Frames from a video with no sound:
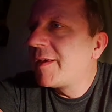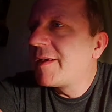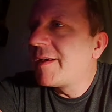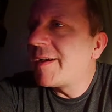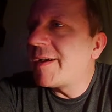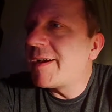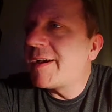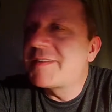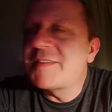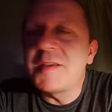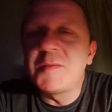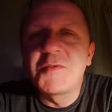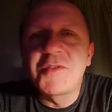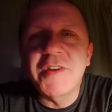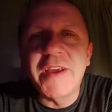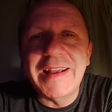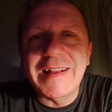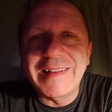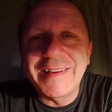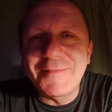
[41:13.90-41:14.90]
Team
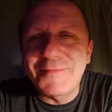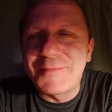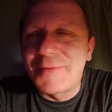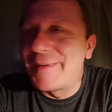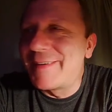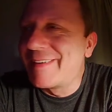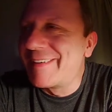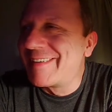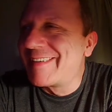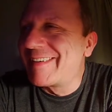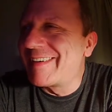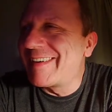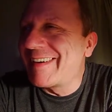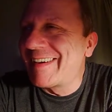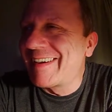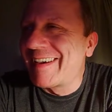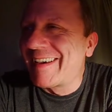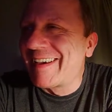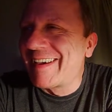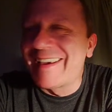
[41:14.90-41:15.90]
Treclip.
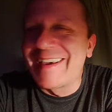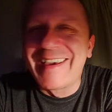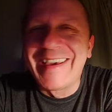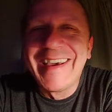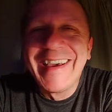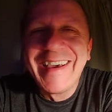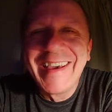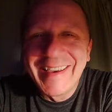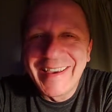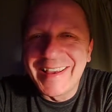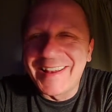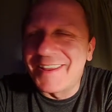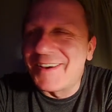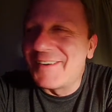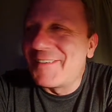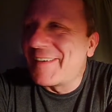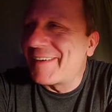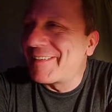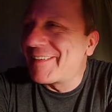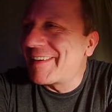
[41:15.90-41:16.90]
Hello,
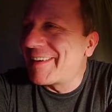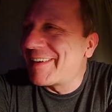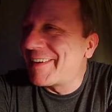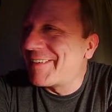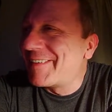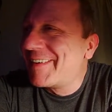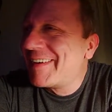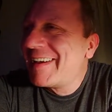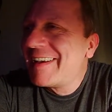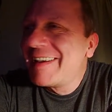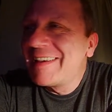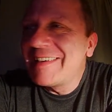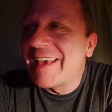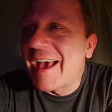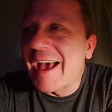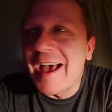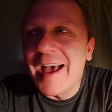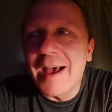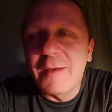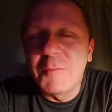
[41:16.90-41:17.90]
how are you?
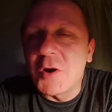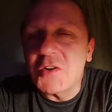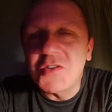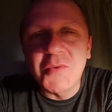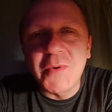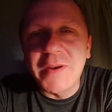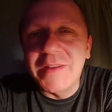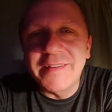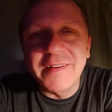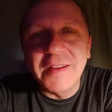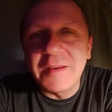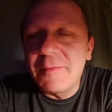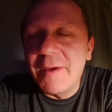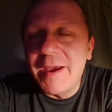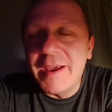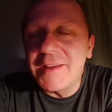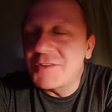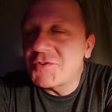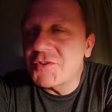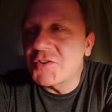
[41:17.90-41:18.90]
Yeah, I'm not sweating it,
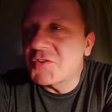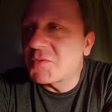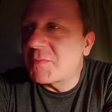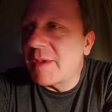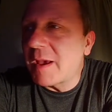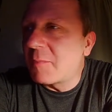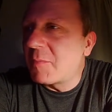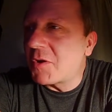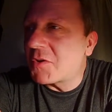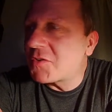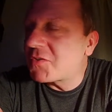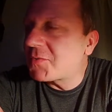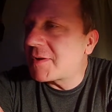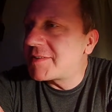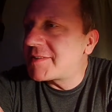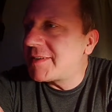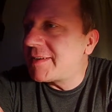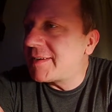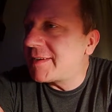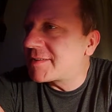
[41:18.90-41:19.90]
mate. Trust me, I'm not
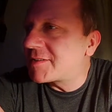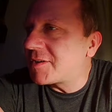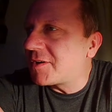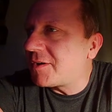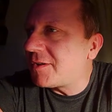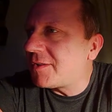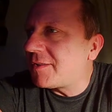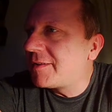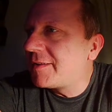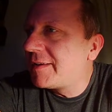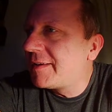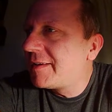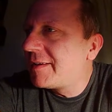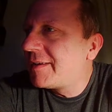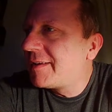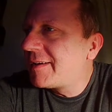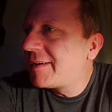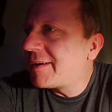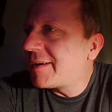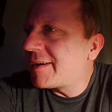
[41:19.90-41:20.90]
sweating it at all.
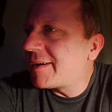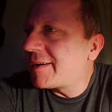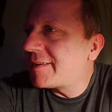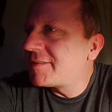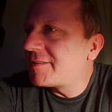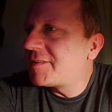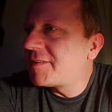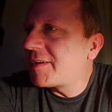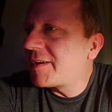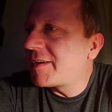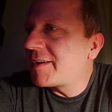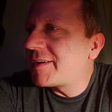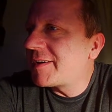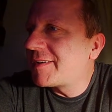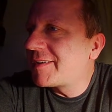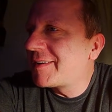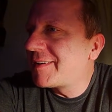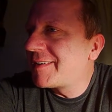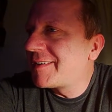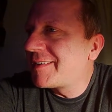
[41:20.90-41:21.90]
And
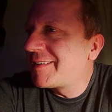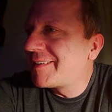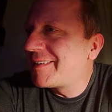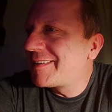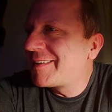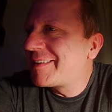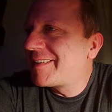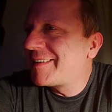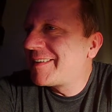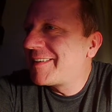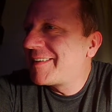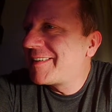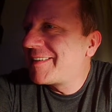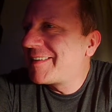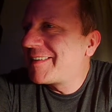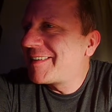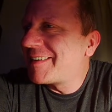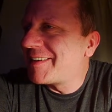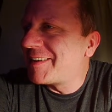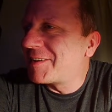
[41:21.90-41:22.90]

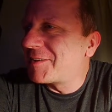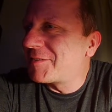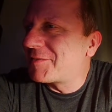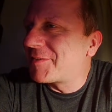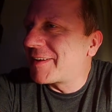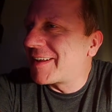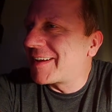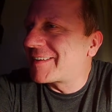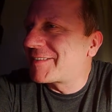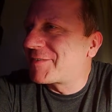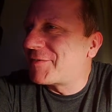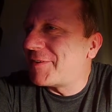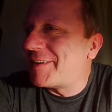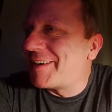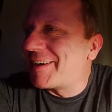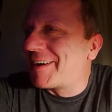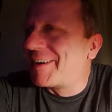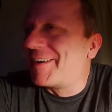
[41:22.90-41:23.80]
he loved the last video.